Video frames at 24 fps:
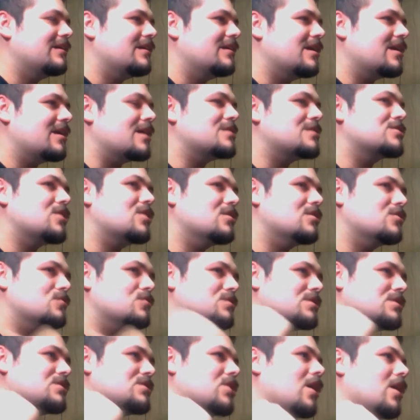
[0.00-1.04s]
And I saw there
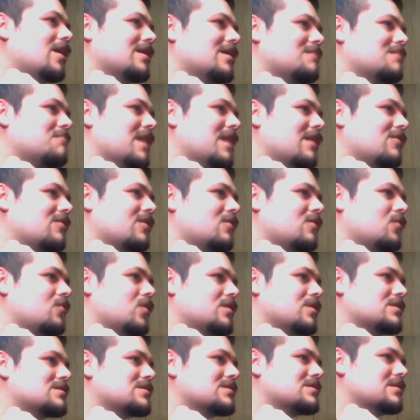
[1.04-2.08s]
was a dog in the background
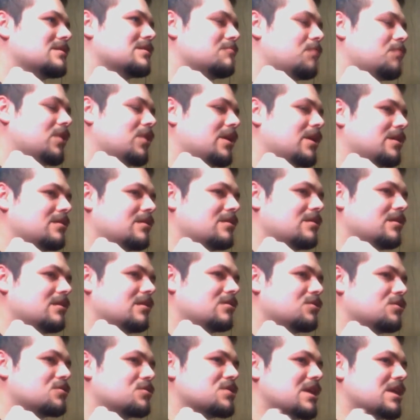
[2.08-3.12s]
once, but
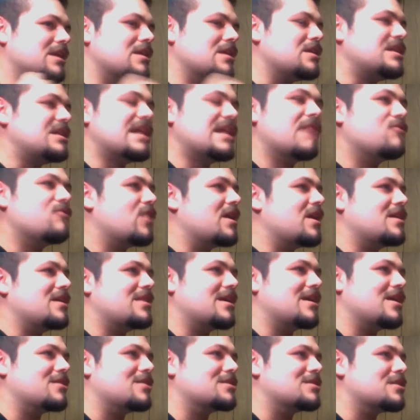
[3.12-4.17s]
there's, like, never
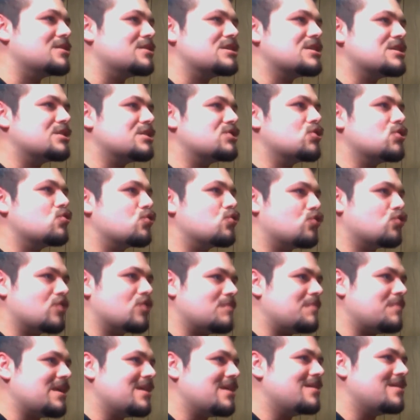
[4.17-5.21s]
anything else. And it's just so
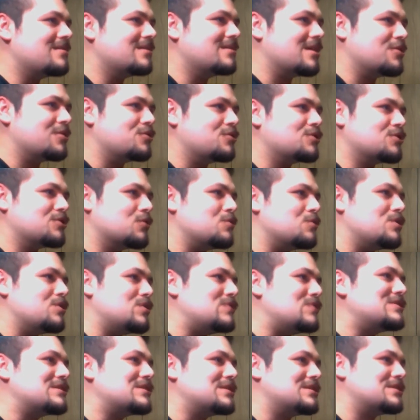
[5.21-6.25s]
creepy that you're so
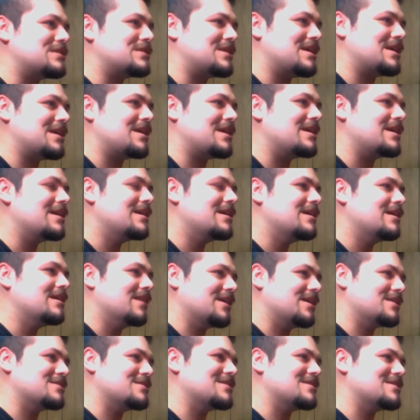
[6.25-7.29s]
used to seeing,
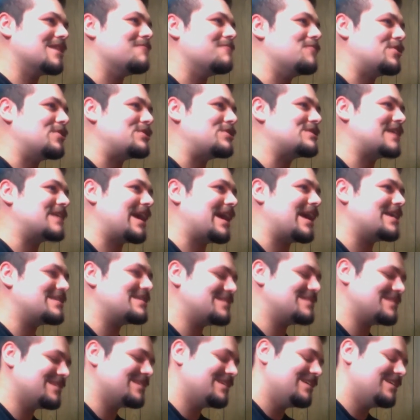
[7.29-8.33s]
like, this diverse cast.